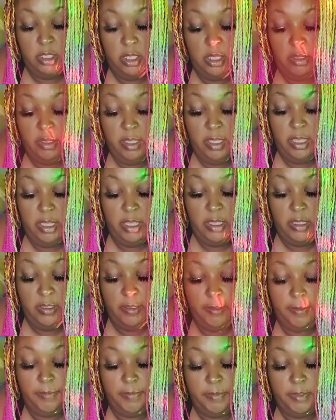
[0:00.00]
Okay.
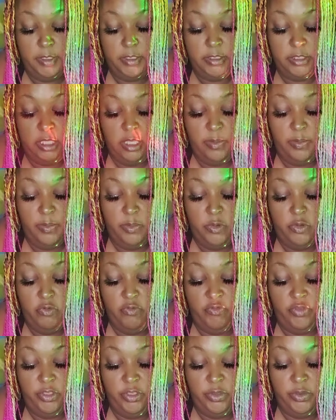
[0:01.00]
Let's keep
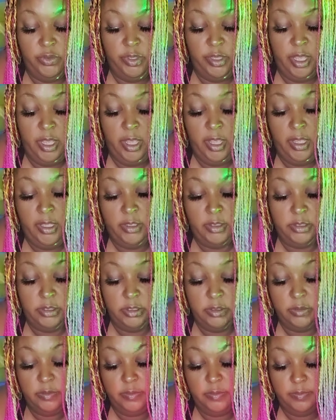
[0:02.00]
moving, you
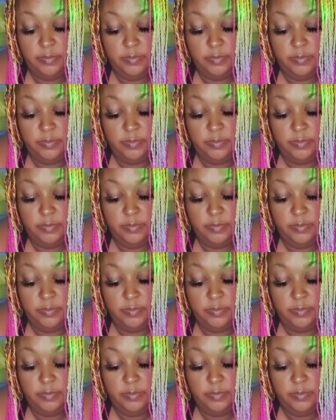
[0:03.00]
guys.